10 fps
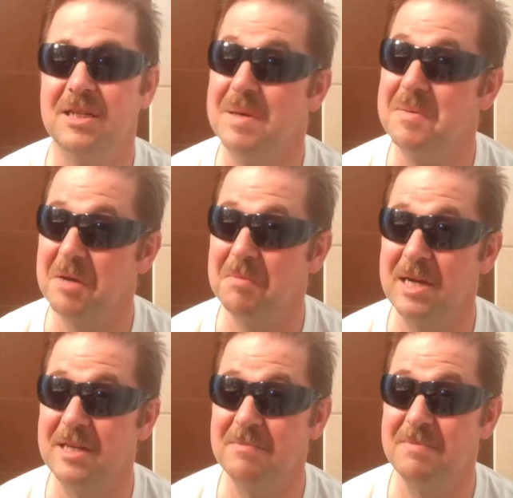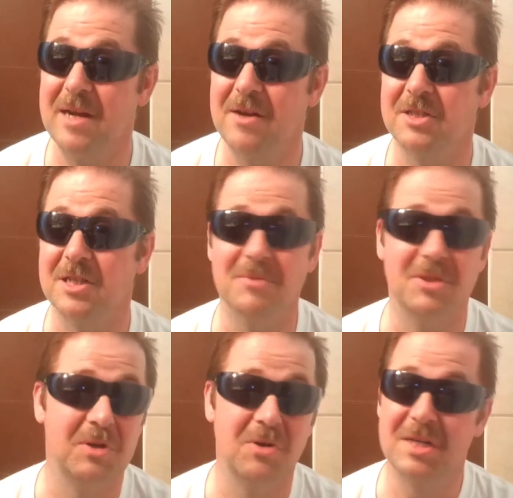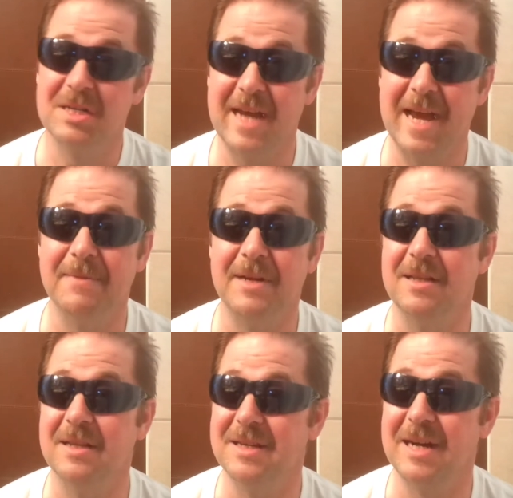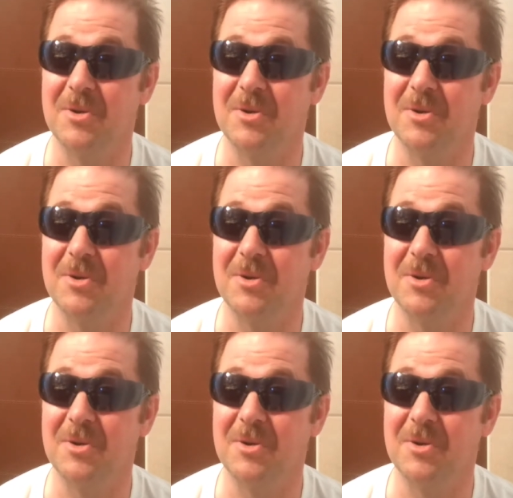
maybe on a plastic bag or something, so we don't contaminate the entire